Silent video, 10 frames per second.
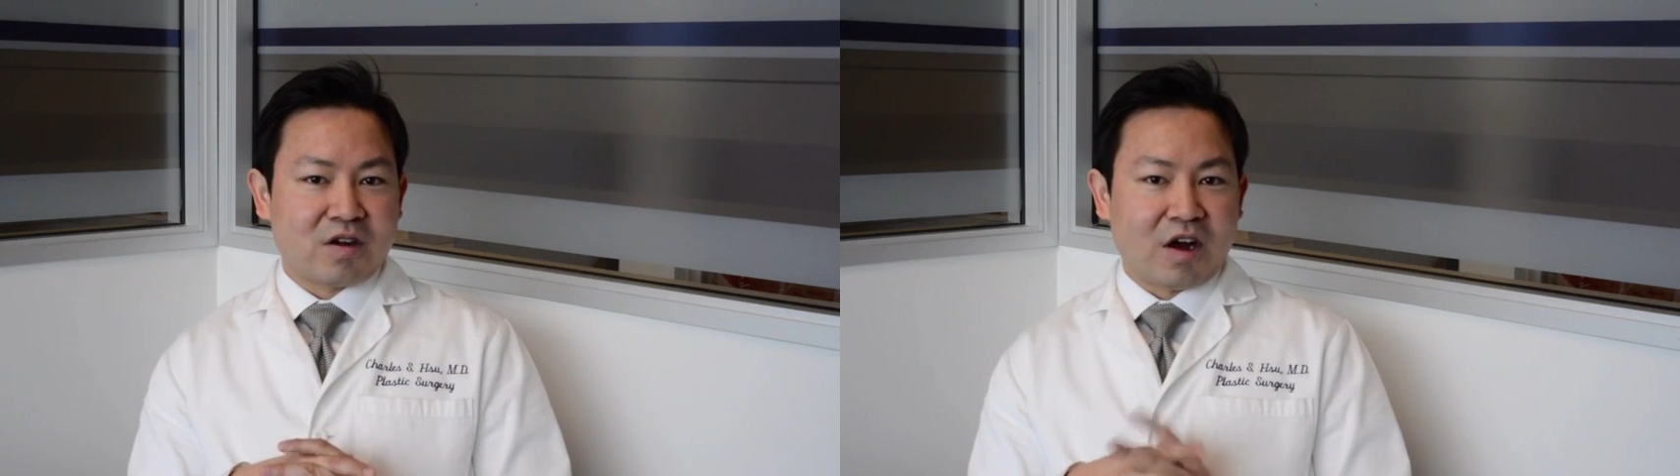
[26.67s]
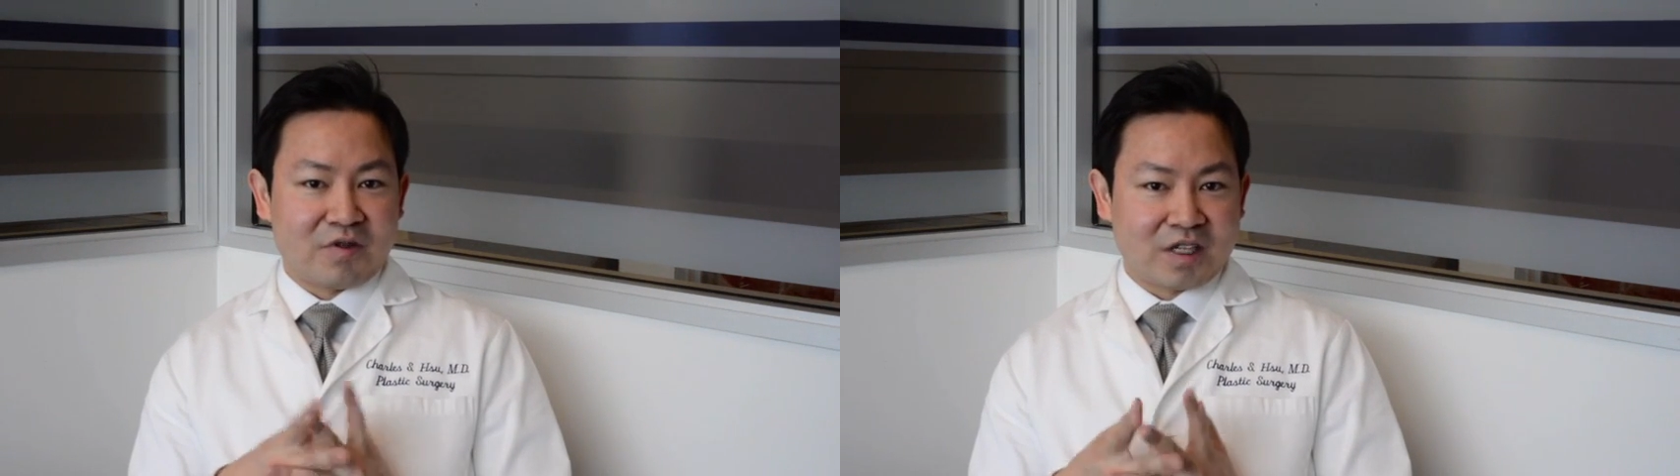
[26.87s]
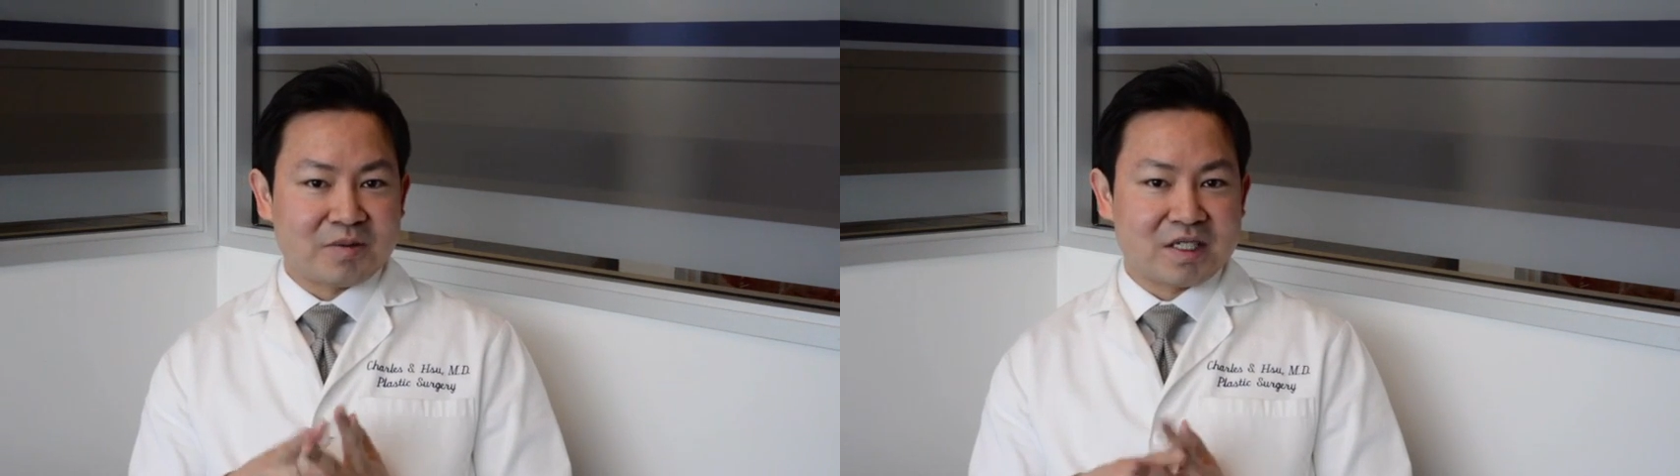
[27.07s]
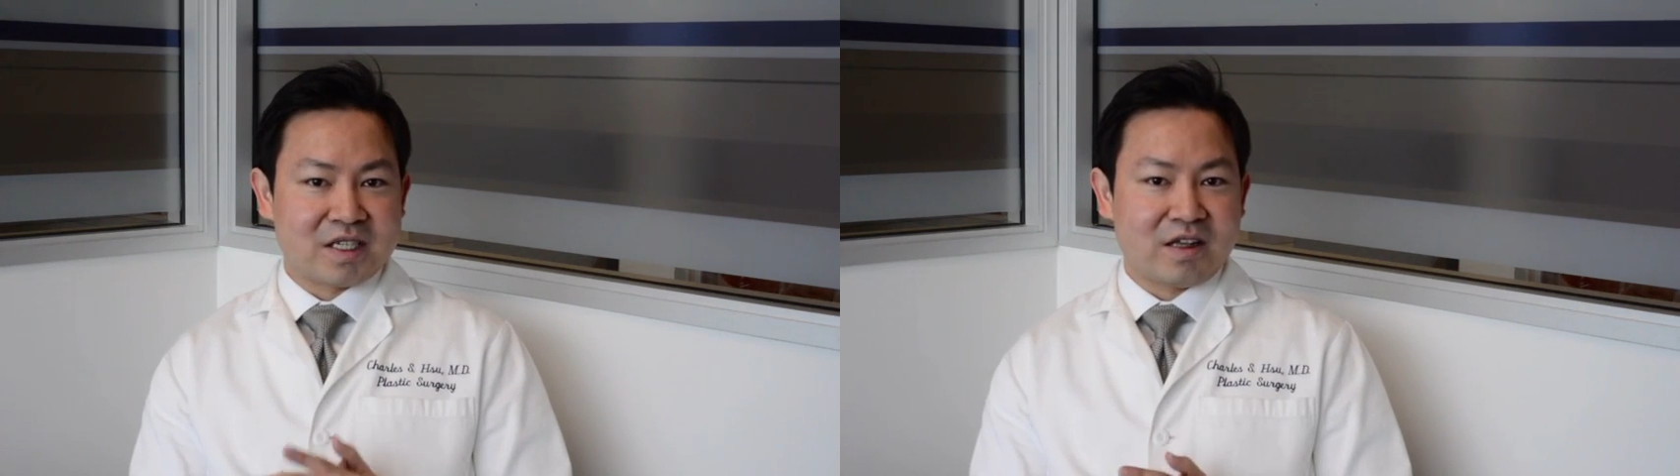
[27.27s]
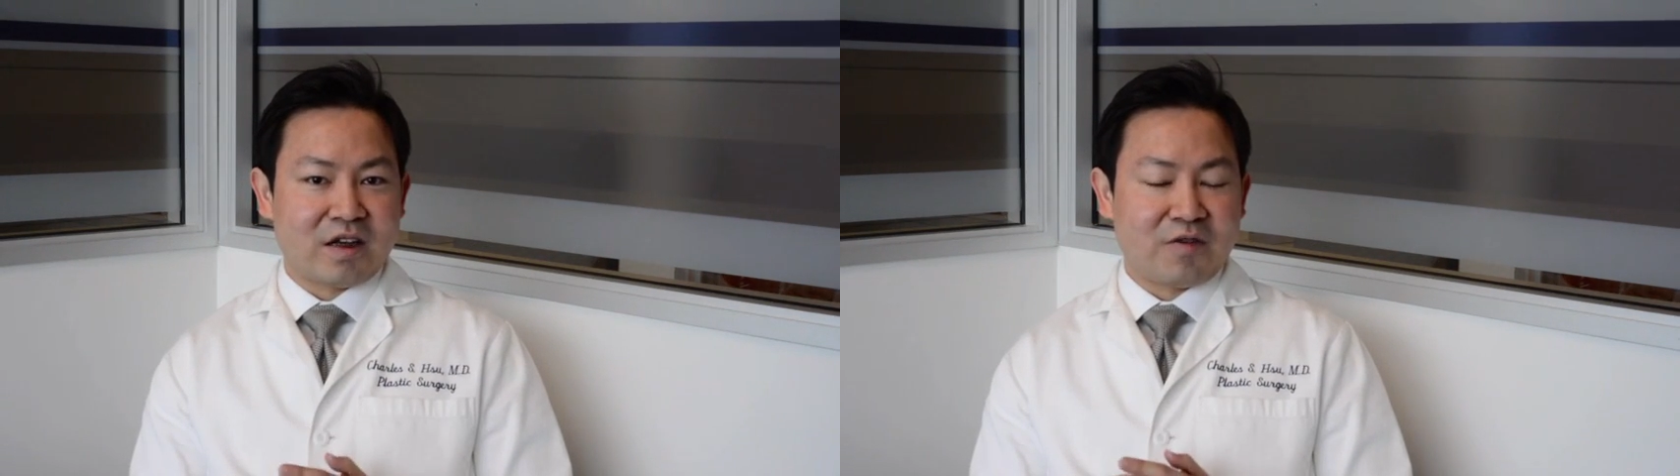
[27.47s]
oftentimes they
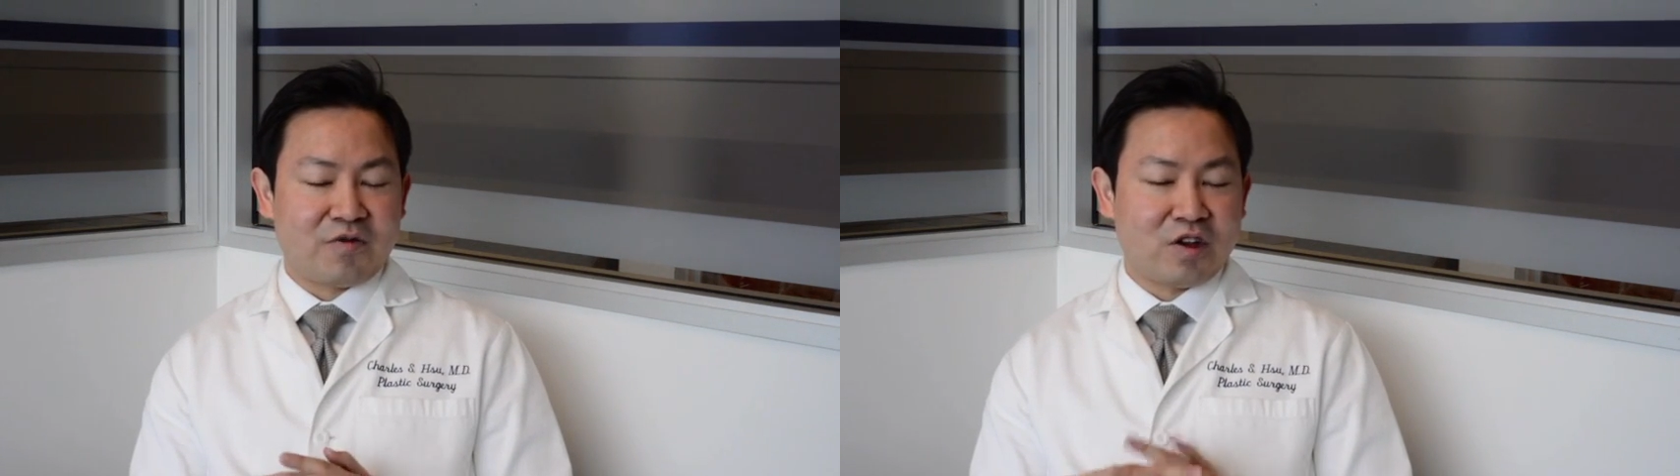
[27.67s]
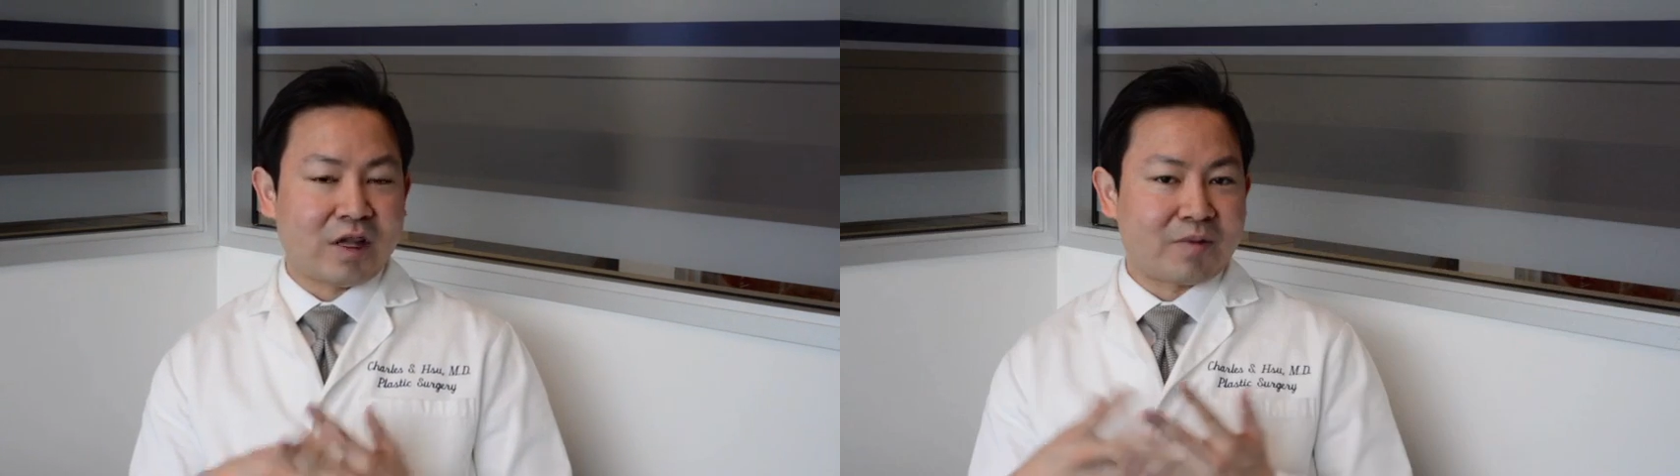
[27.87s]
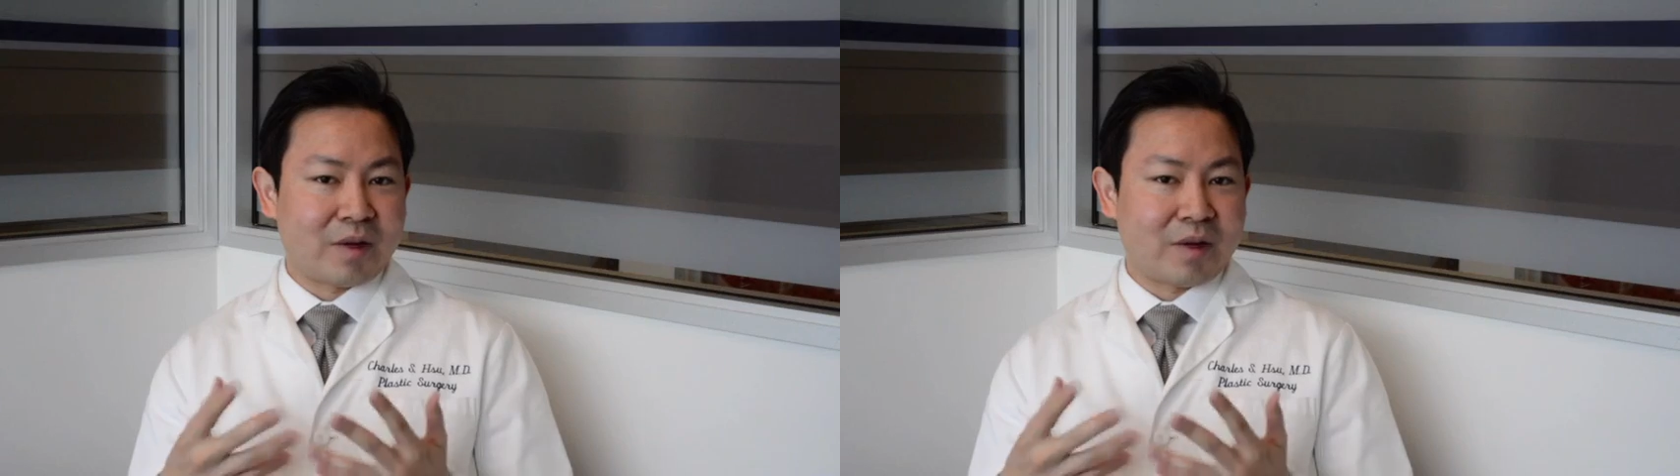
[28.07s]
say, I feel like